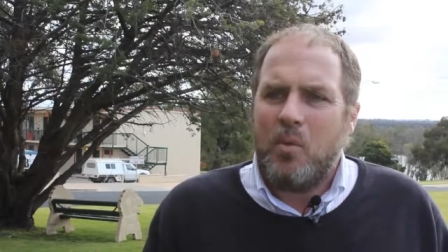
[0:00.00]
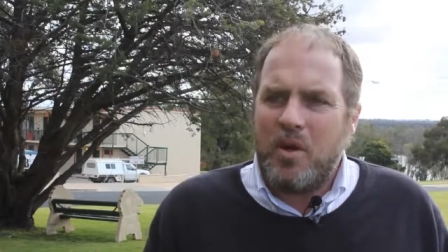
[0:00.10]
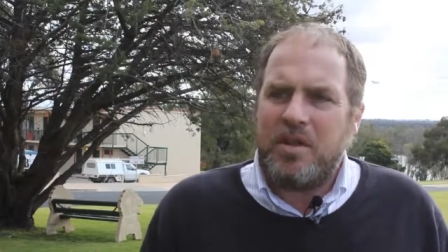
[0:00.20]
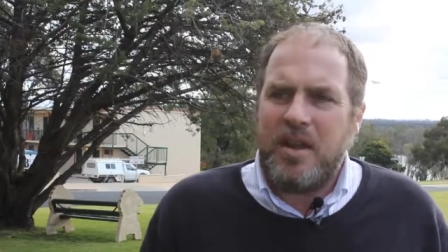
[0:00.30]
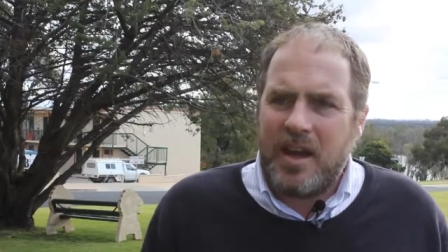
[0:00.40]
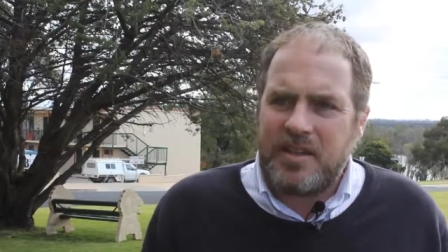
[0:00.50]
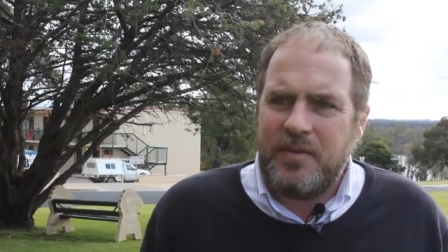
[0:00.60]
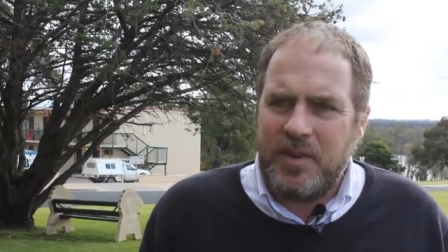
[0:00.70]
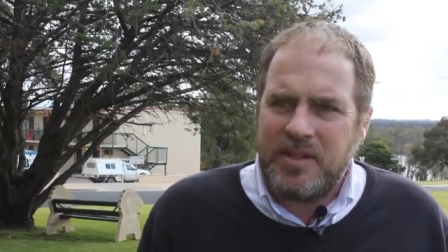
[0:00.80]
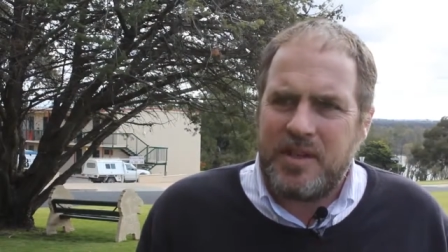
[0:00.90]
with the
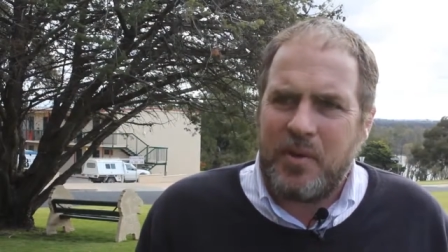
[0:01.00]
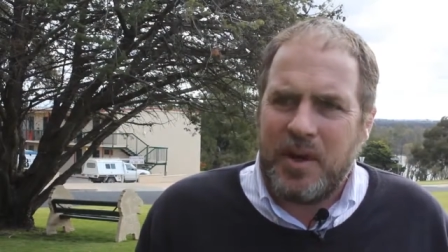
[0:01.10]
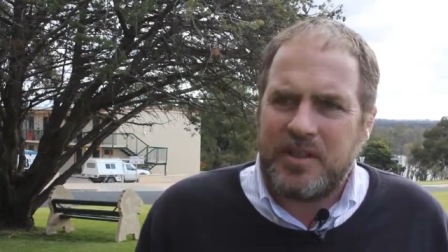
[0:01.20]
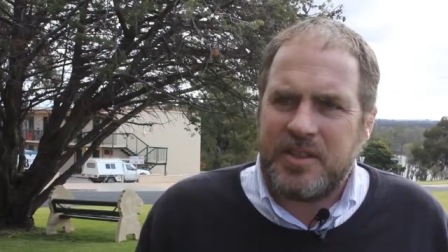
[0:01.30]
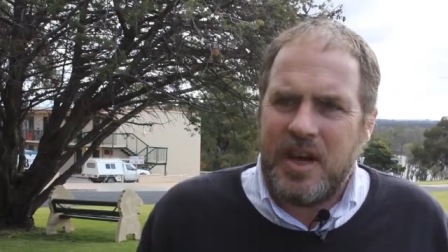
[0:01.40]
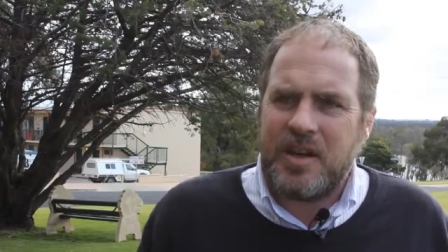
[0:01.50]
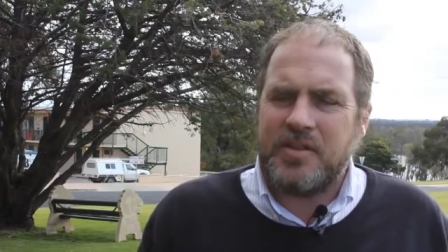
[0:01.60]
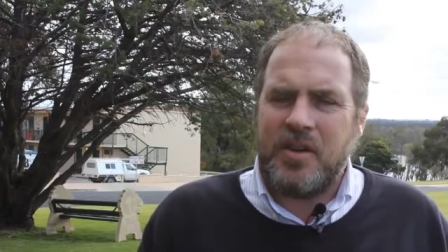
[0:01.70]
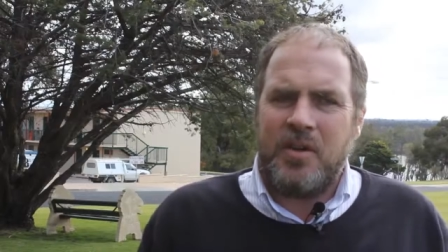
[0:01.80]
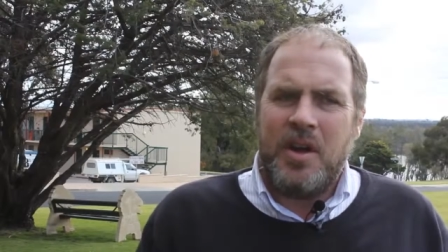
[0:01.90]
activities you undertake.
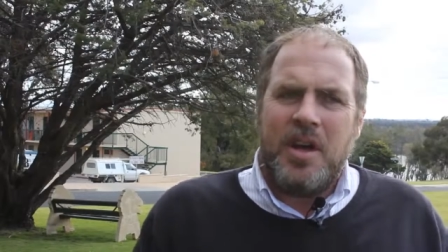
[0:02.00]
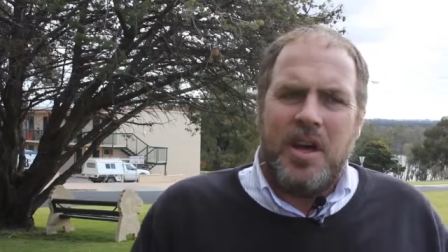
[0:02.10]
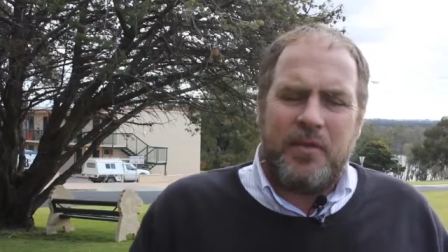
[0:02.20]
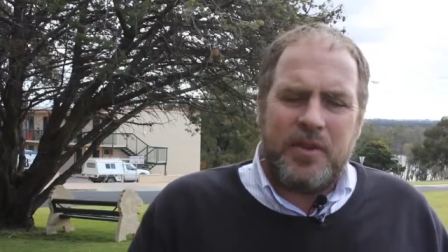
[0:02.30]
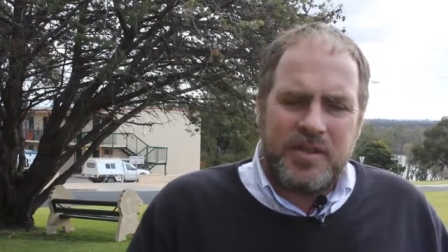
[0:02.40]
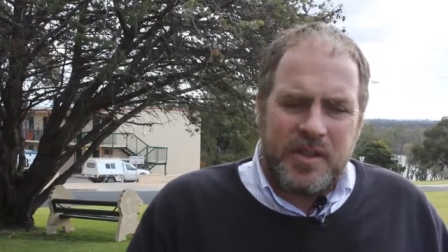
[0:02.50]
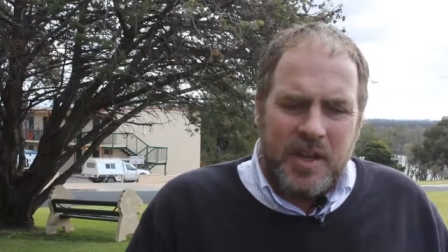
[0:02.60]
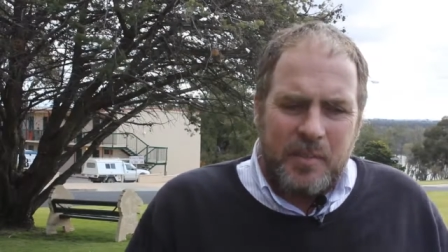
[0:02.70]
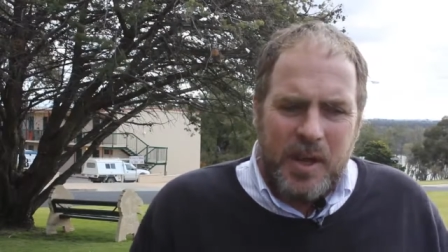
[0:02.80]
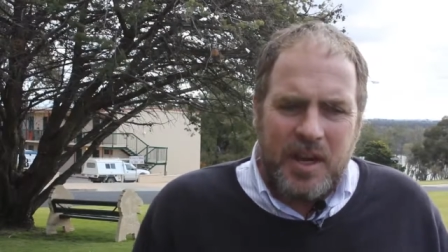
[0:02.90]
So if it's
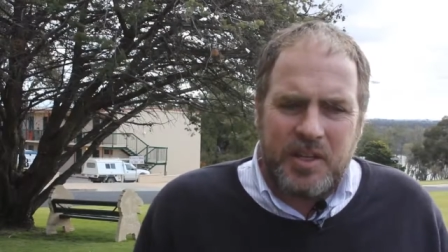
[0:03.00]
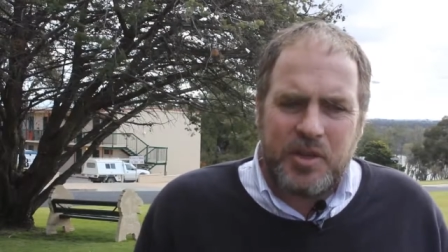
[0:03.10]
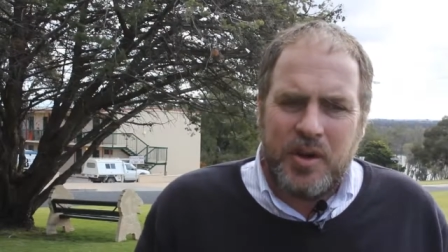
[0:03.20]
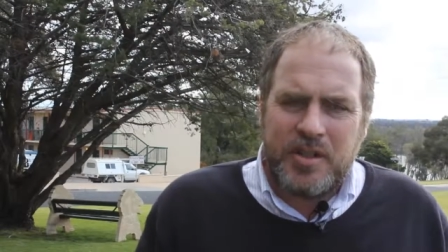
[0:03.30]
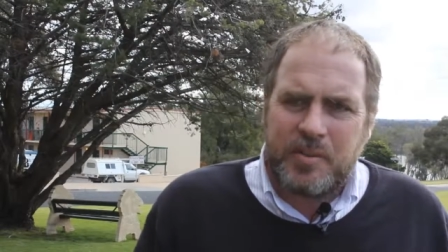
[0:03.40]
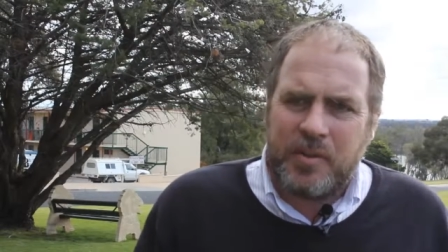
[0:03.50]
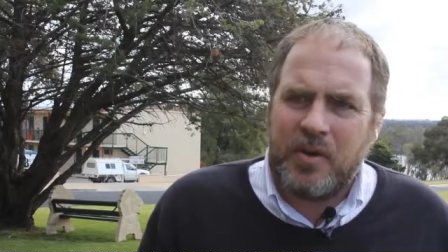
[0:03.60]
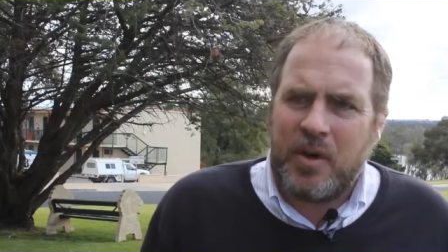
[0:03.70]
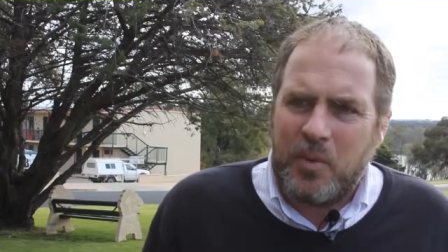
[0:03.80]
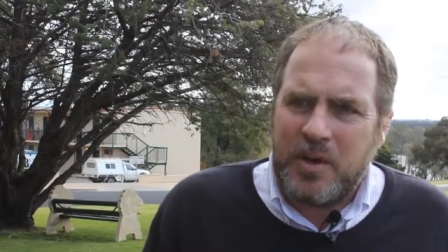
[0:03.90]
planting trees to
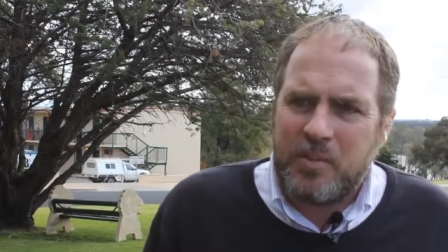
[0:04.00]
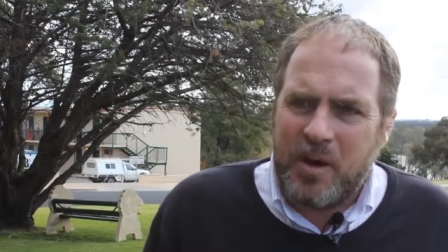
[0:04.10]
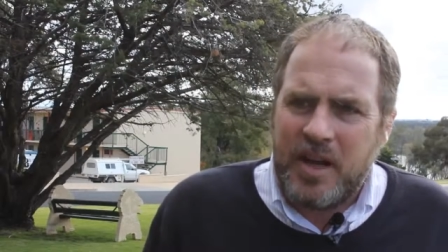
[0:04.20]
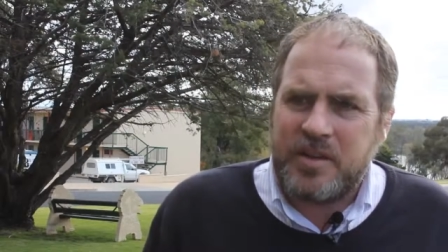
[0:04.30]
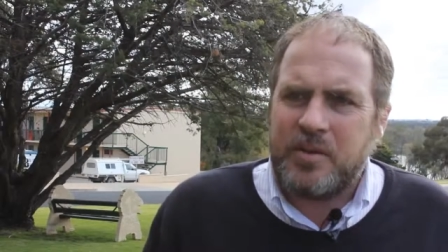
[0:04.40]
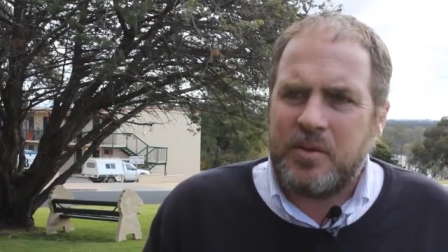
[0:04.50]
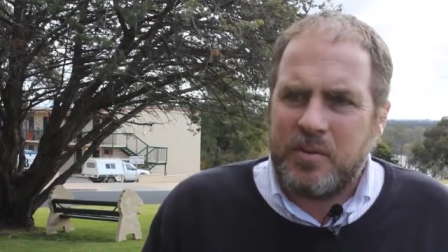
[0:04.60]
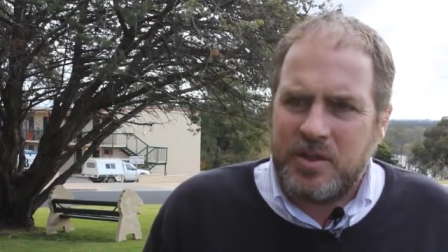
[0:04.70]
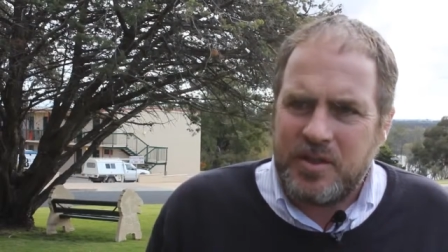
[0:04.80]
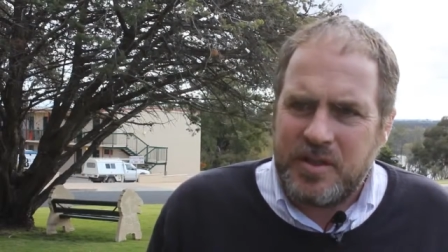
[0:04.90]
provide windbreaks or
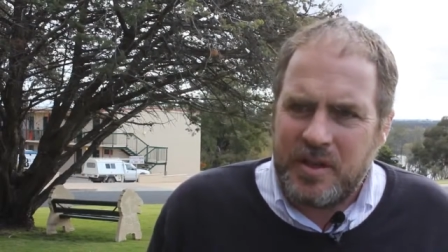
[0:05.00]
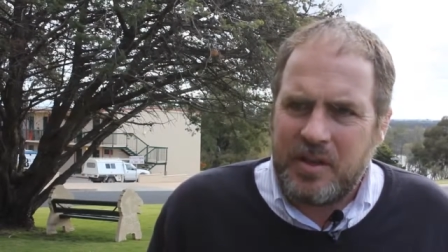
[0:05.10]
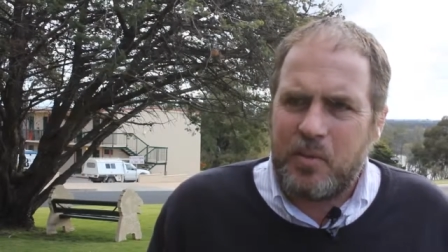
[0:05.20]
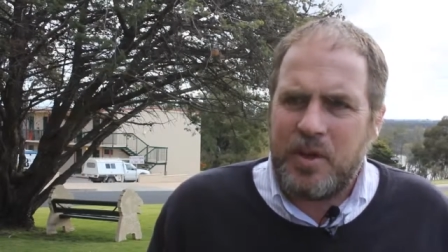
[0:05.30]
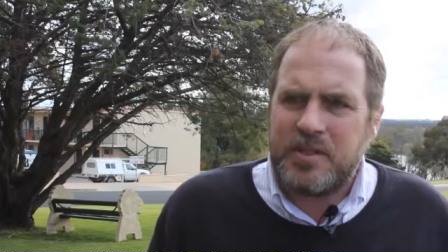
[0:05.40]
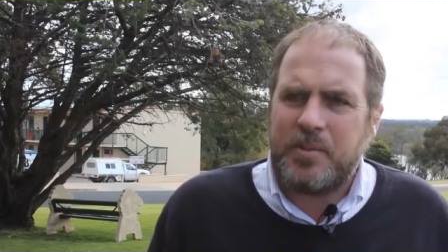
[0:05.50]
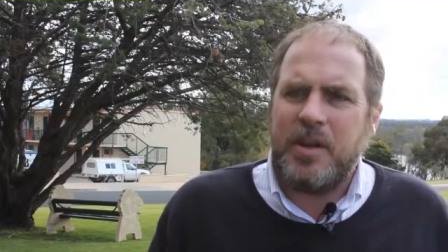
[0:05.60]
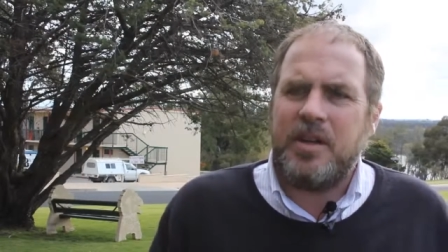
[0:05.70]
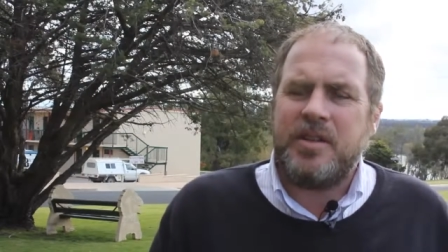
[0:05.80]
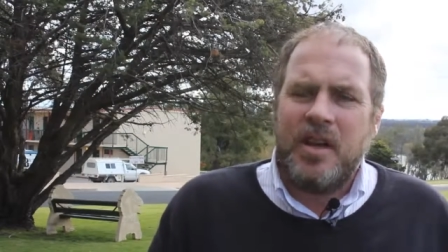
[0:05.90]
reducing wind
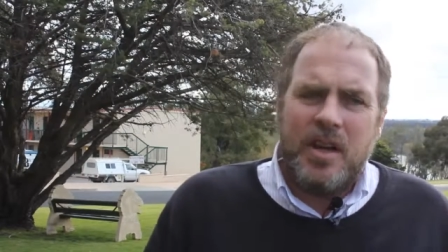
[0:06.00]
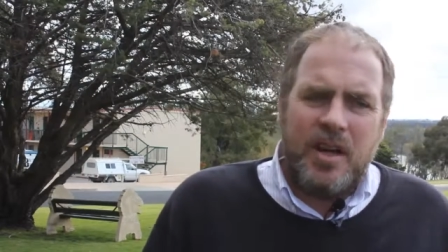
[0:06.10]
speeds,